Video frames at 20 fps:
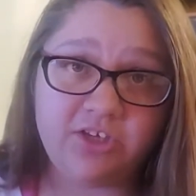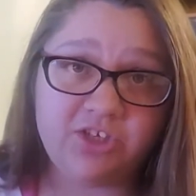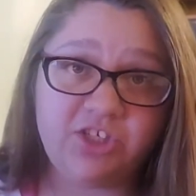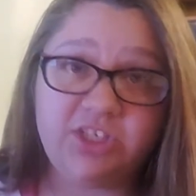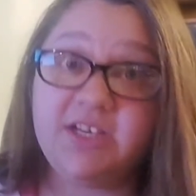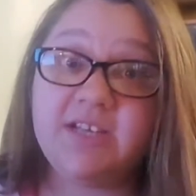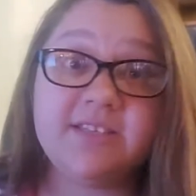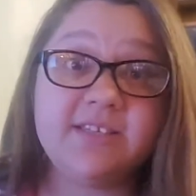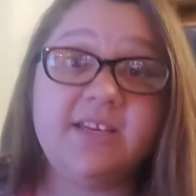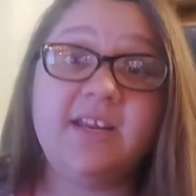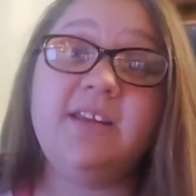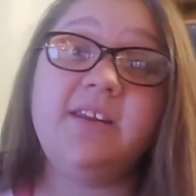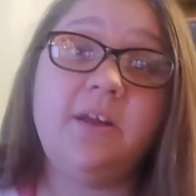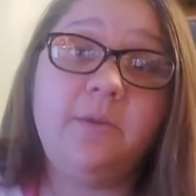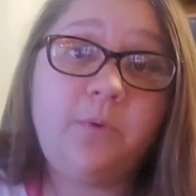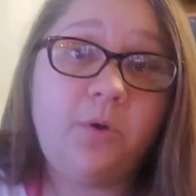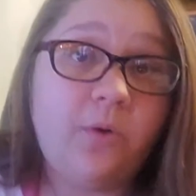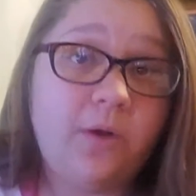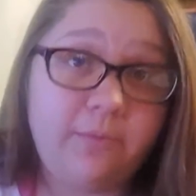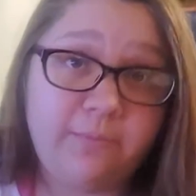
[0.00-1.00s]
she doesn't end
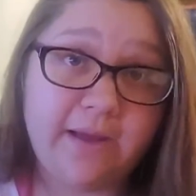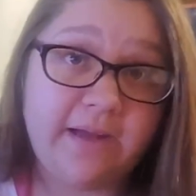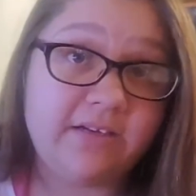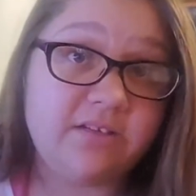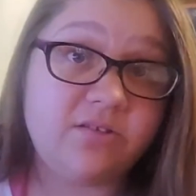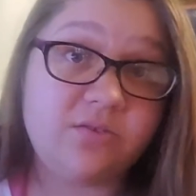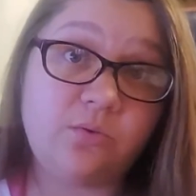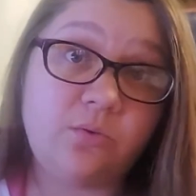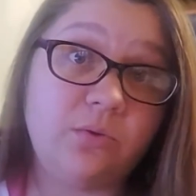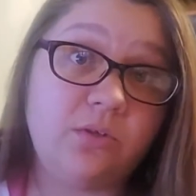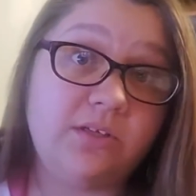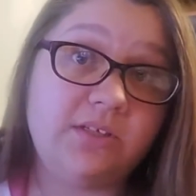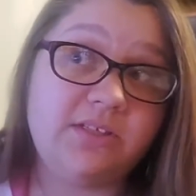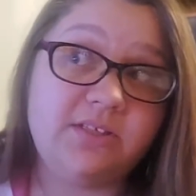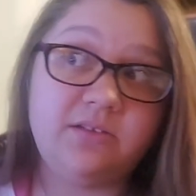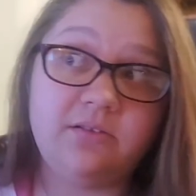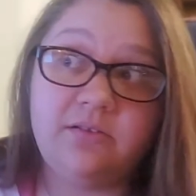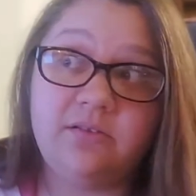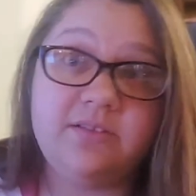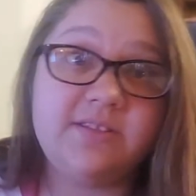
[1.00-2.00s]
up going back to school
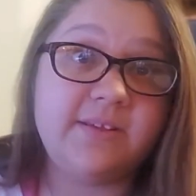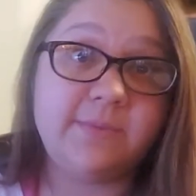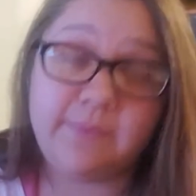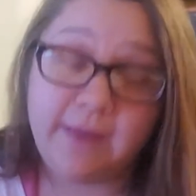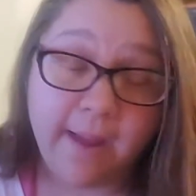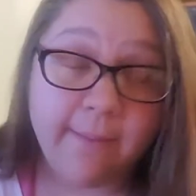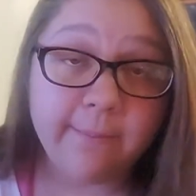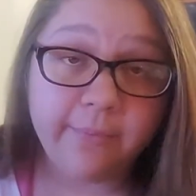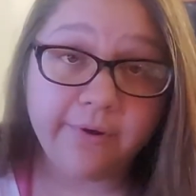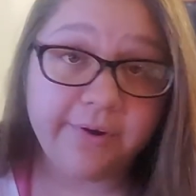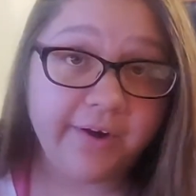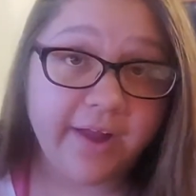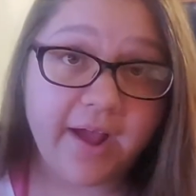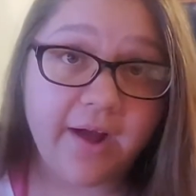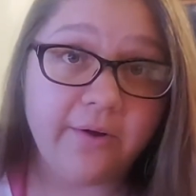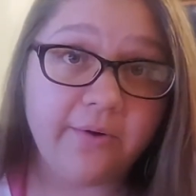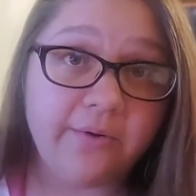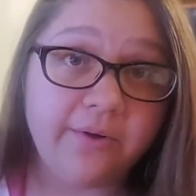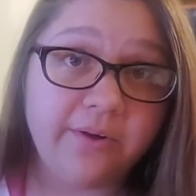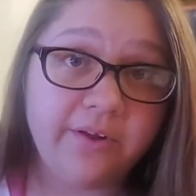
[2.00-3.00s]
until September
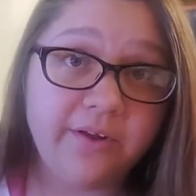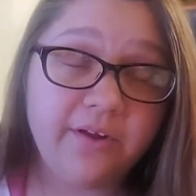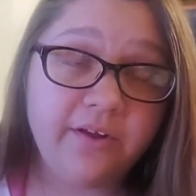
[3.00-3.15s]
now.